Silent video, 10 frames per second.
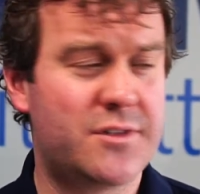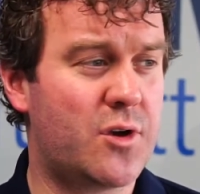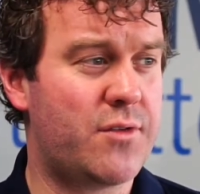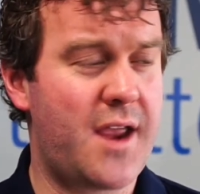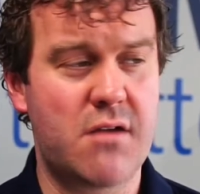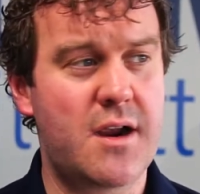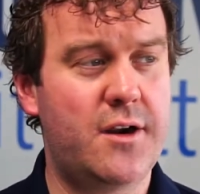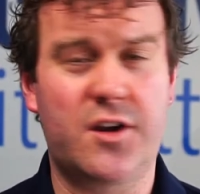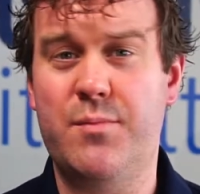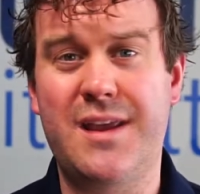so the
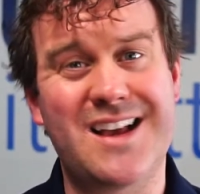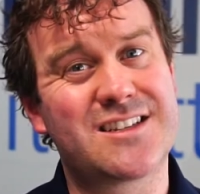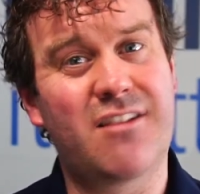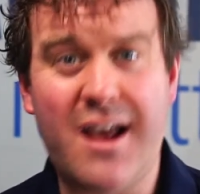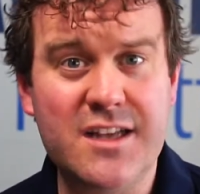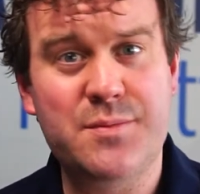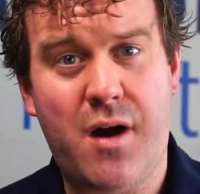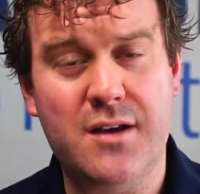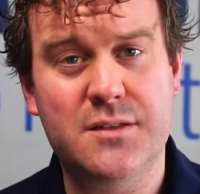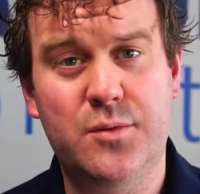aerator can be as light as
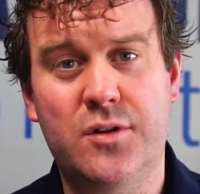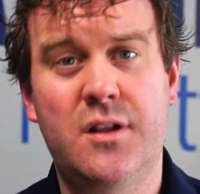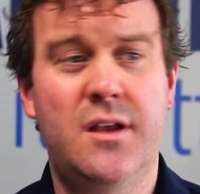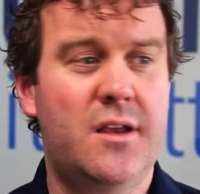possible